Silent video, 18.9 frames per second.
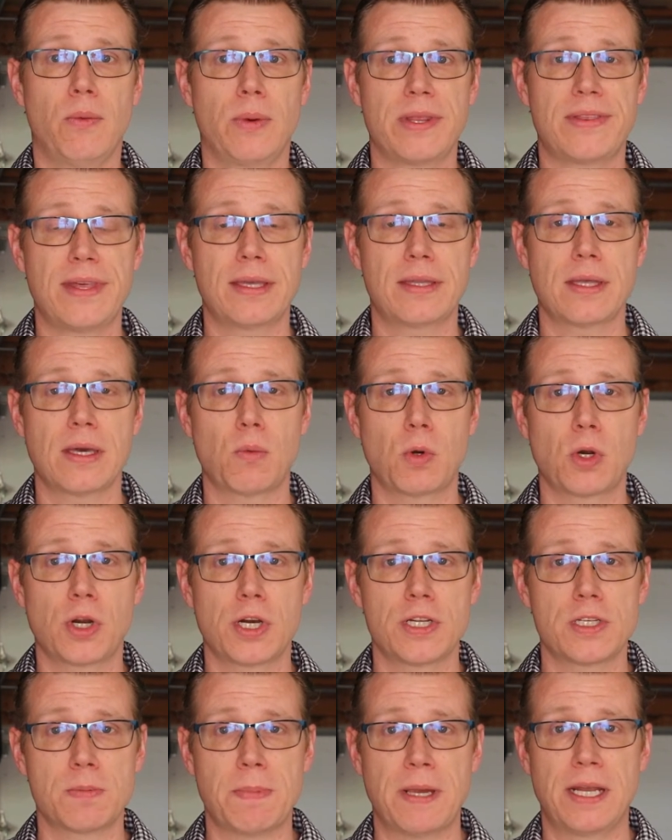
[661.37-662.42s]
we think that we're going
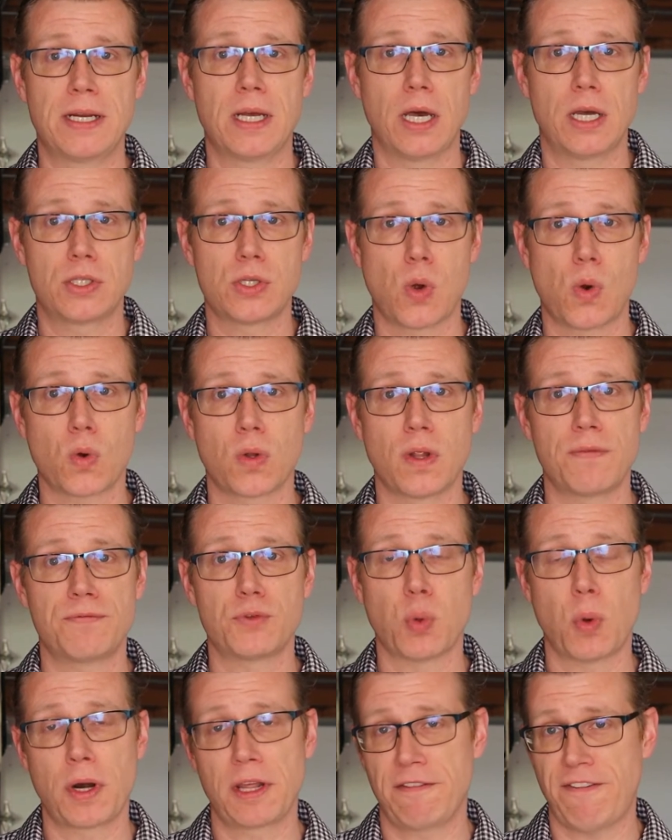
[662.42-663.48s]
to spend a total of
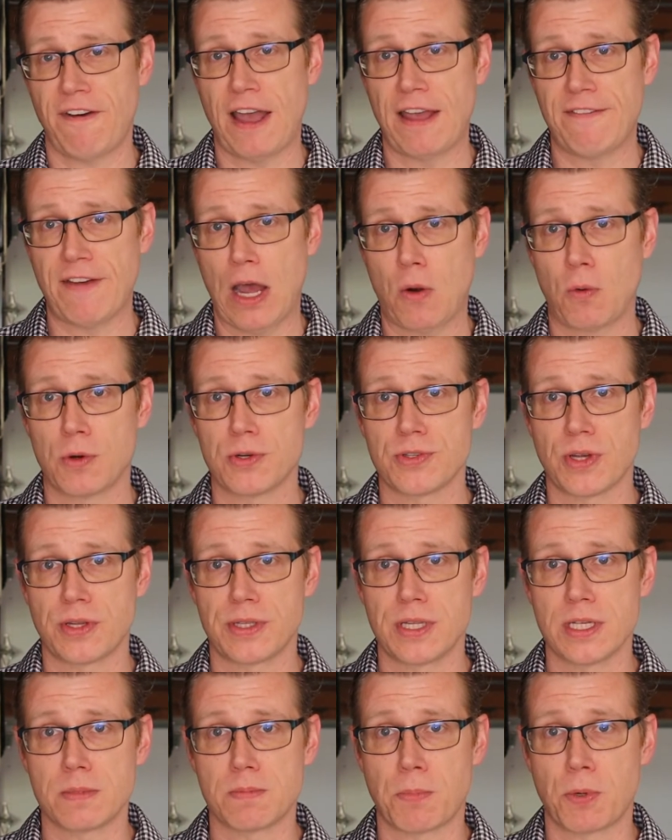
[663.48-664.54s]
25 hours on
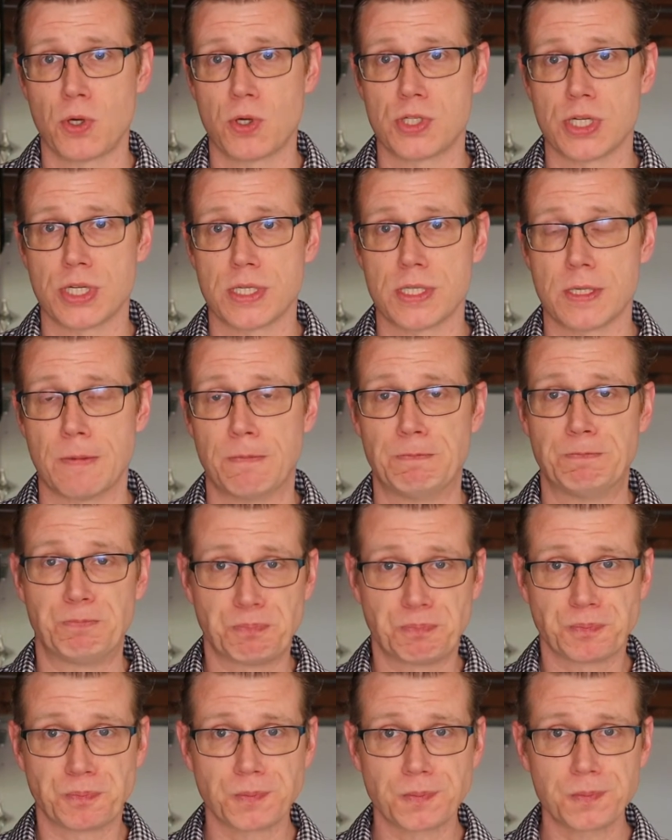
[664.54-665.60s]
this purchase.
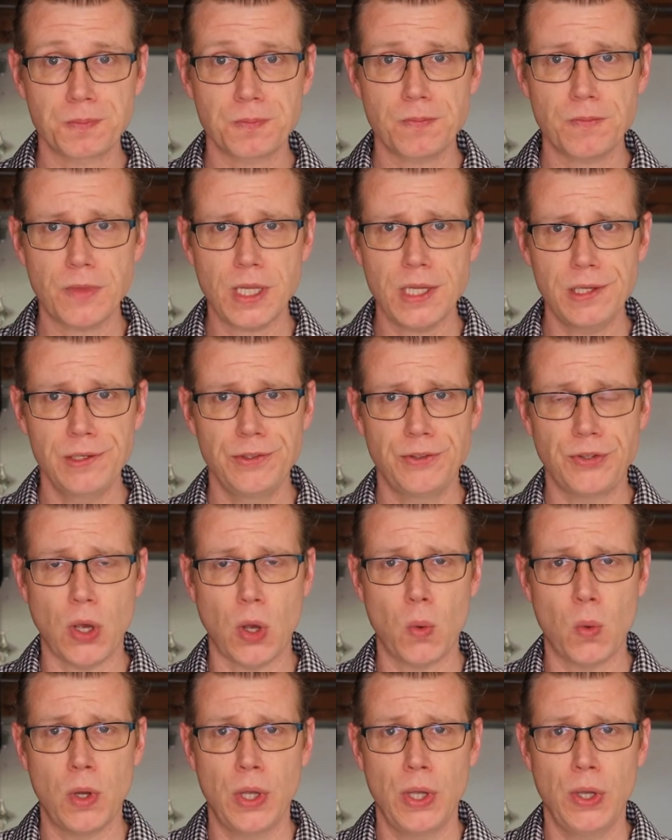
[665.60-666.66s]

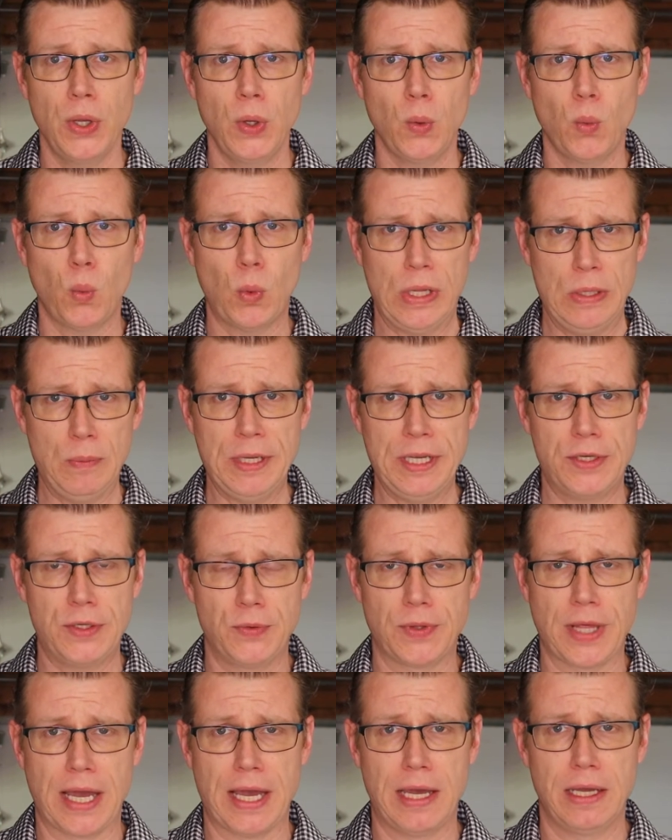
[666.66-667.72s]
So, when we do
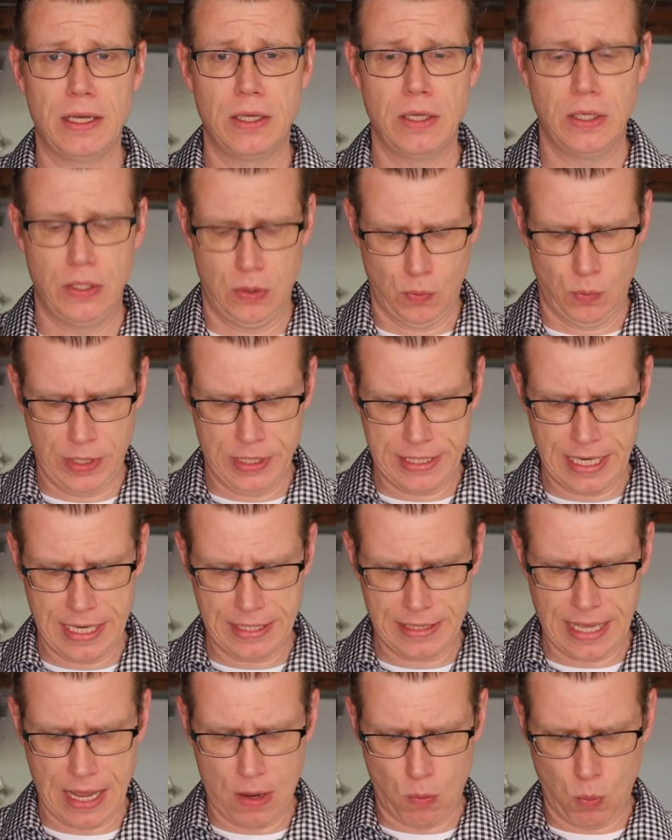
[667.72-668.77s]
that, we
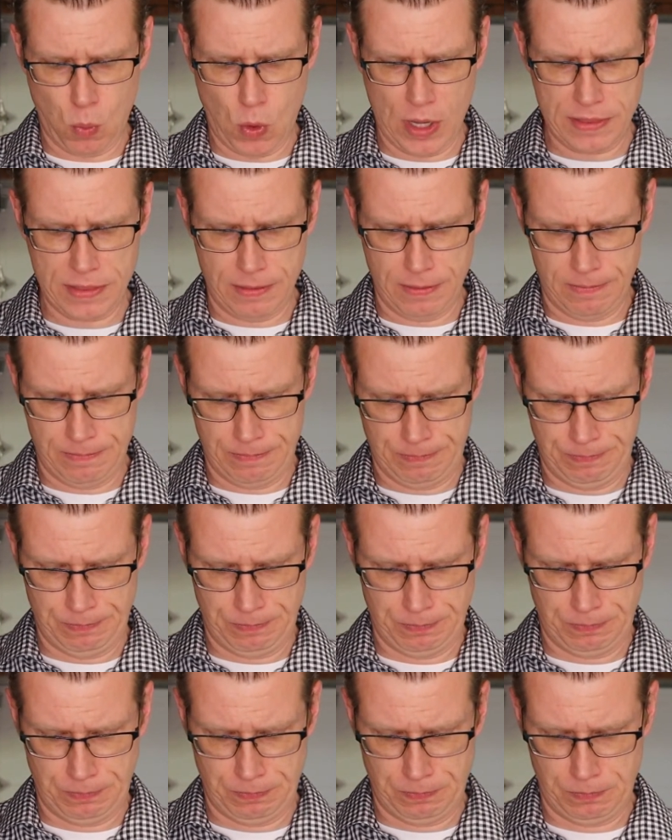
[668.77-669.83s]
take that
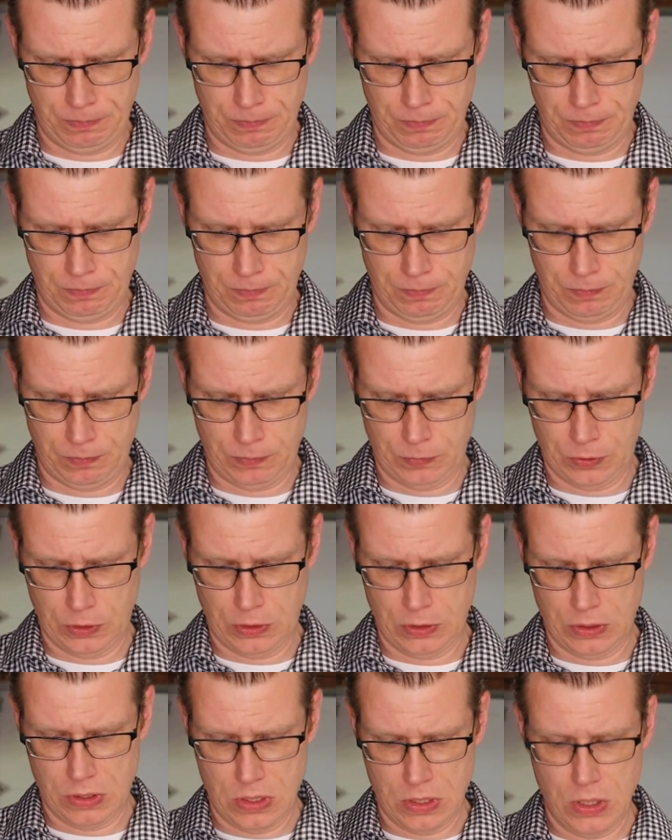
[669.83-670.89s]

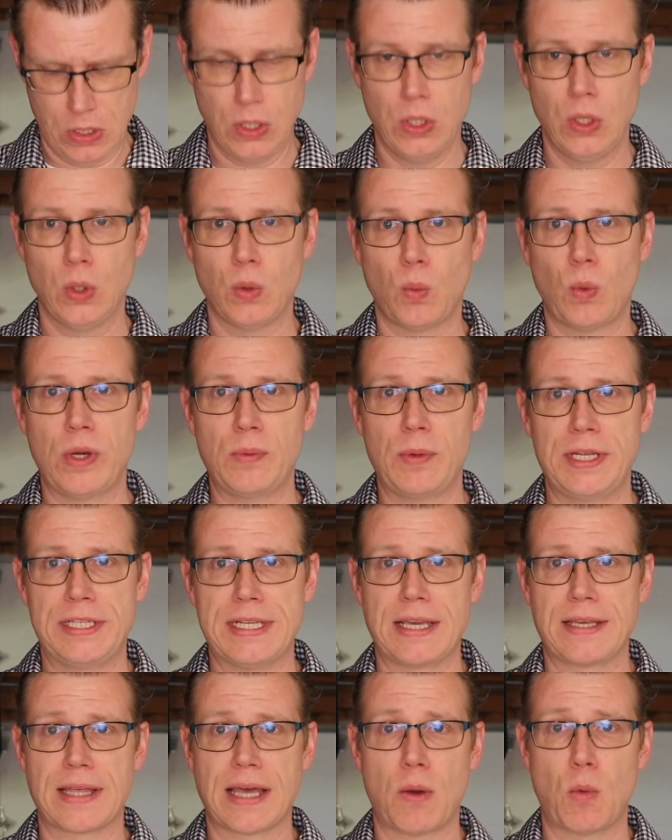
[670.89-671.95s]

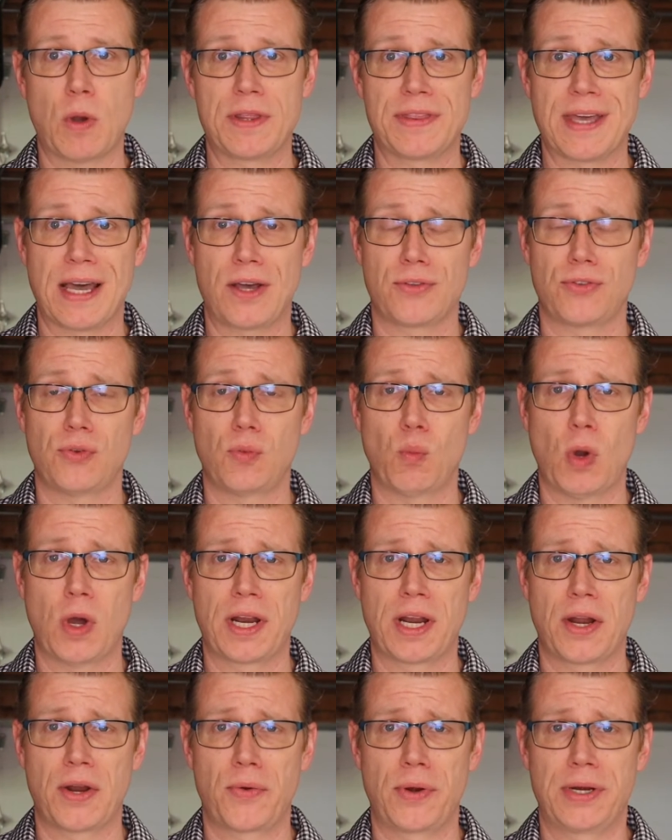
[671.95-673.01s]

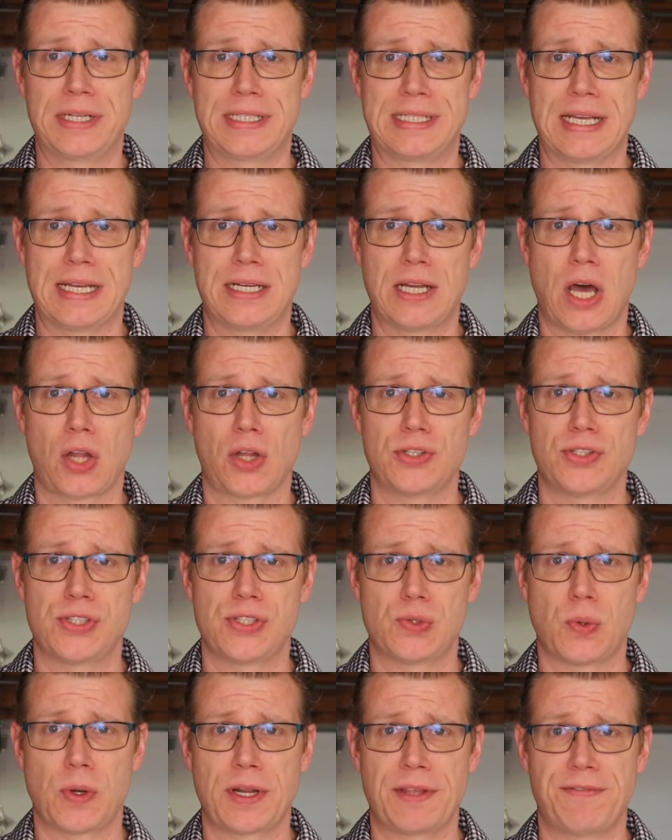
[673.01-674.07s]

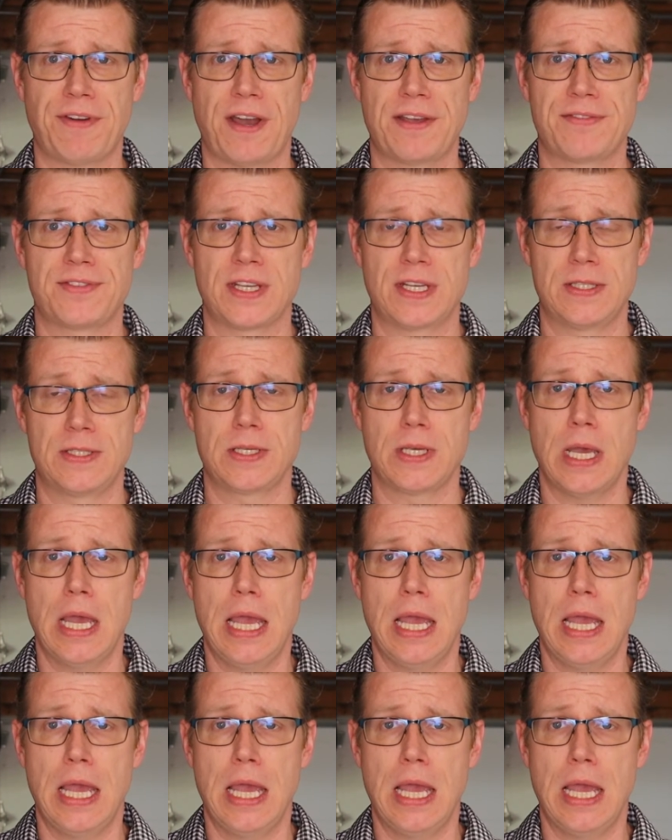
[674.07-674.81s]
$1,110.25